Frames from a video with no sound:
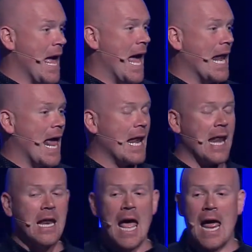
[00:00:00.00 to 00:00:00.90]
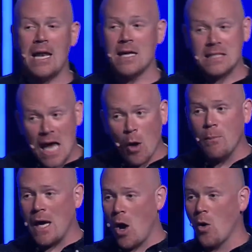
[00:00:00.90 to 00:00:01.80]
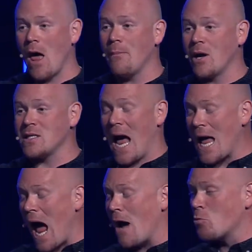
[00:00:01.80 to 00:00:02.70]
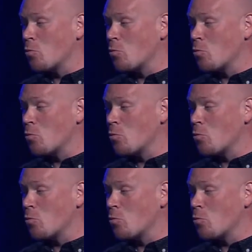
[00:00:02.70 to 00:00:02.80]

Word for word: And, and, and, and this helped me a whole lot because I, I